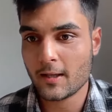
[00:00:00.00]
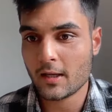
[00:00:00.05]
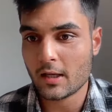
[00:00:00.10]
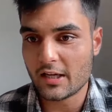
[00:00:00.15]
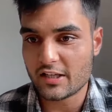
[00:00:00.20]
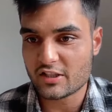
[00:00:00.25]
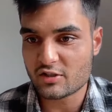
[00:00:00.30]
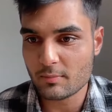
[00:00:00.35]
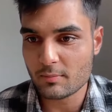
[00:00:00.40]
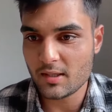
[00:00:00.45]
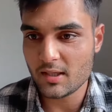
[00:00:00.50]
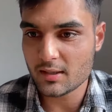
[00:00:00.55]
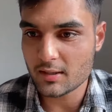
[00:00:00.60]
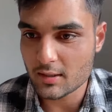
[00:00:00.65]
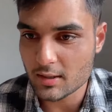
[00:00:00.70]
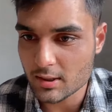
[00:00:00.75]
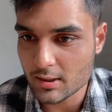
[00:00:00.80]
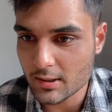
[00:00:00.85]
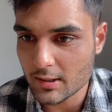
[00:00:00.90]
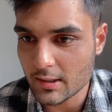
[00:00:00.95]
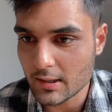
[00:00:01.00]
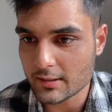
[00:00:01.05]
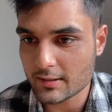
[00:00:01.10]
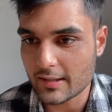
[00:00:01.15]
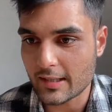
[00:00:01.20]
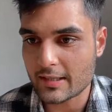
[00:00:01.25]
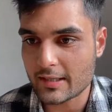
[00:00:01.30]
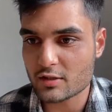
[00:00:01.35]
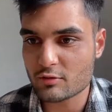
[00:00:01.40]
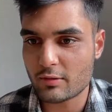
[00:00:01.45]
Ishmeet,
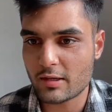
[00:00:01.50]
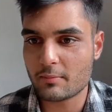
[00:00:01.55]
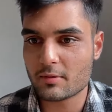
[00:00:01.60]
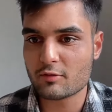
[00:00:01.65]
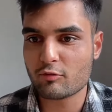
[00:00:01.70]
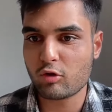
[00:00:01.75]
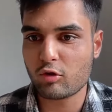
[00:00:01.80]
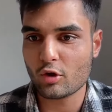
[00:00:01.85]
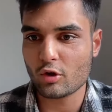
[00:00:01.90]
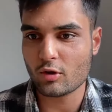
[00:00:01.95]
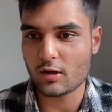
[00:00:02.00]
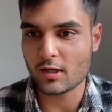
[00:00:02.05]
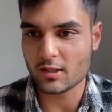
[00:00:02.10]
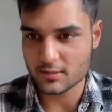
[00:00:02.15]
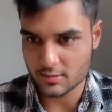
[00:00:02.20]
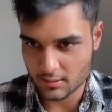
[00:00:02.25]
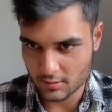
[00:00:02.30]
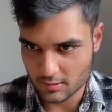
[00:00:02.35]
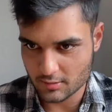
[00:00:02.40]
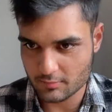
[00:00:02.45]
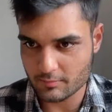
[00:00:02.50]
thanks very much for your answers.